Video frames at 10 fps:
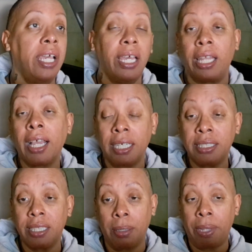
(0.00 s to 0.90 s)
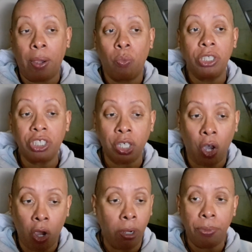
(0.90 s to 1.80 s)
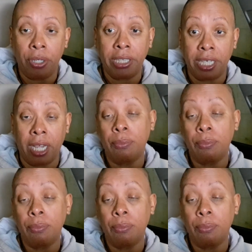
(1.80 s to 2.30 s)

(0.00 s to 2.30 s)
And like I said, I'm not wishing harm or anything.